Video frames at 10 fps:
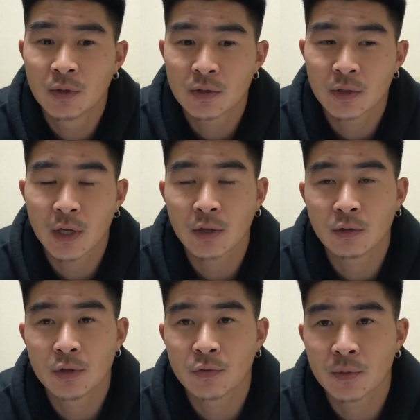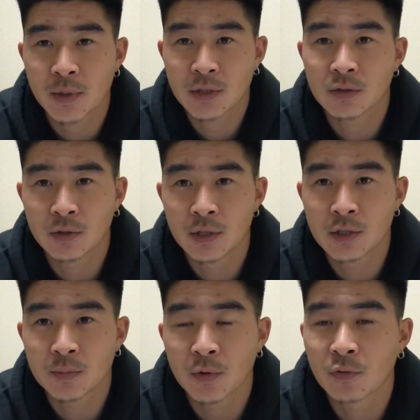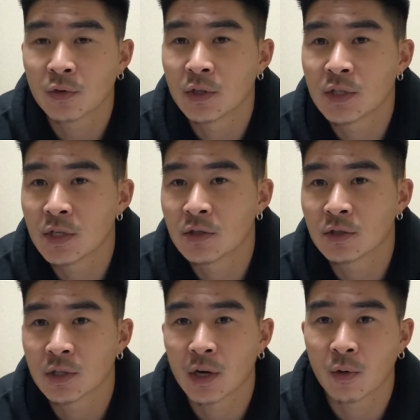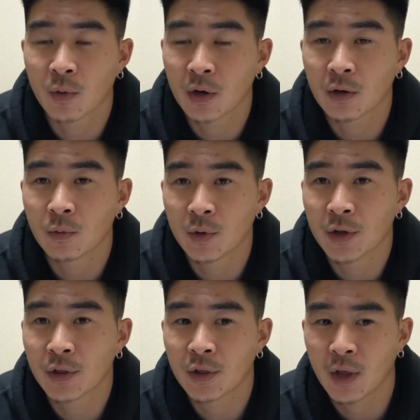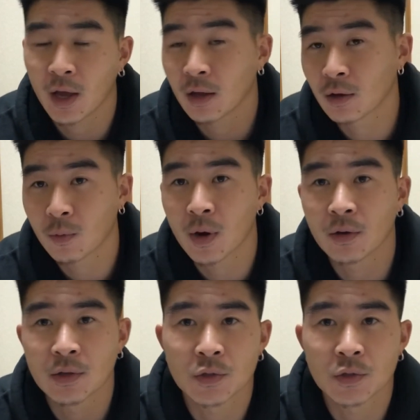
So not only for my students, but for the teachers that I work with and around as